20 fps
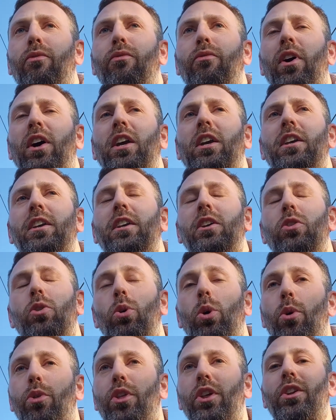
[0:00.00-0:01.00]
funky
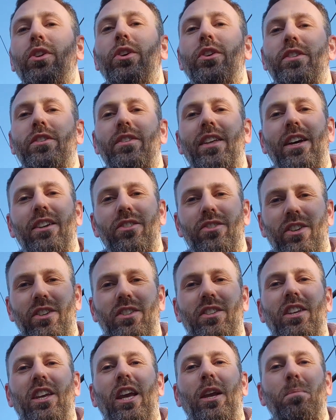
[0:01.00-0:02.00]
earthiness that
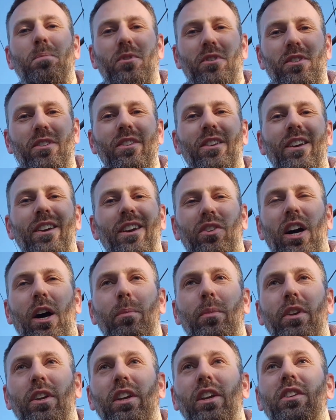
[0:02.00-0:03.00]
just keeps
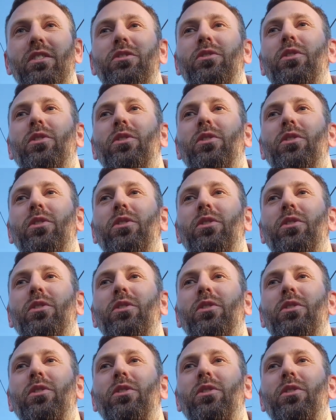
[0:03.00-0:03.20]
coming in.